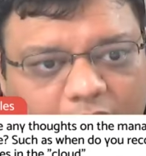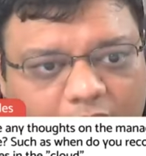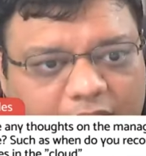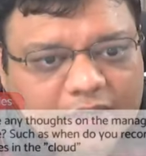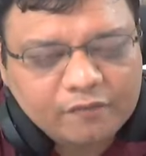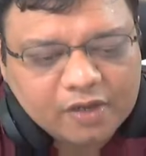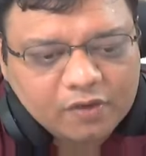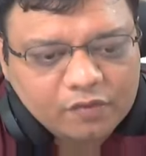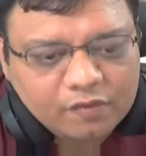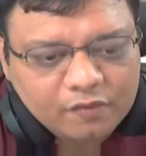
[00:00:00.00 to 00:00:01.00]
And now
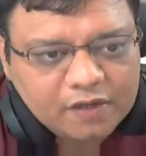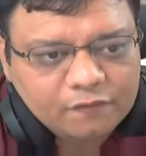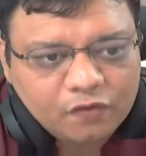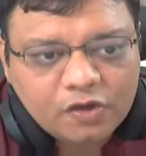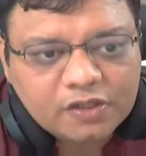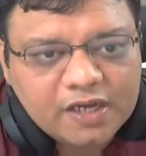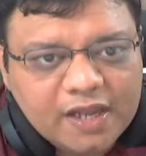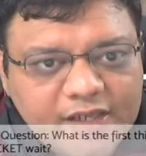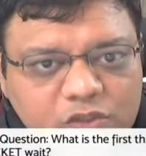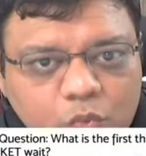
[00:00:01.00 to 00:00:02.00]
we will wait for the
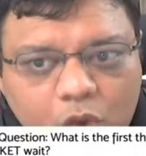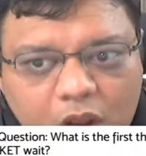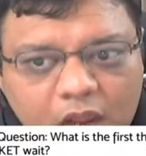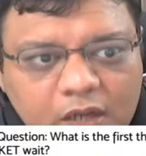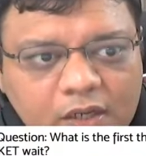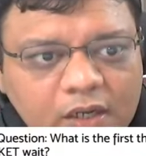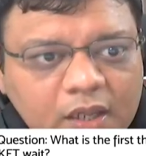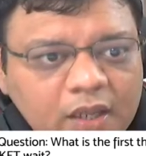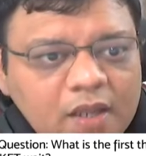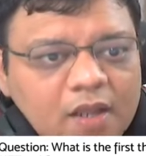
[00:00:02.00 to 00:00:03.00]
next
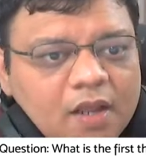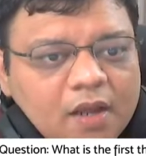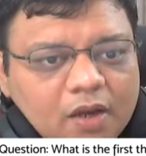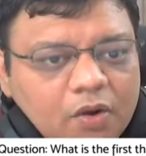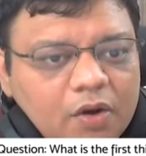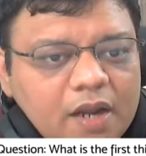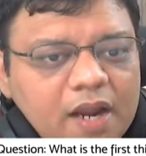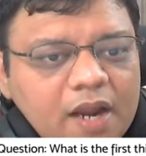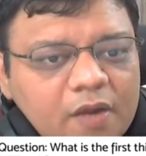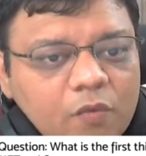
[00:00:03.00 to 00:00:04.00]
one. All
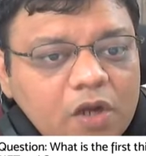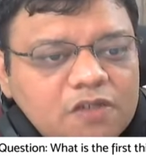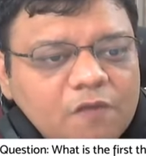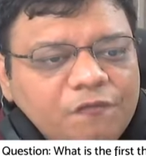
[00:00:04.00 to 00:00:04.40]
right, what is the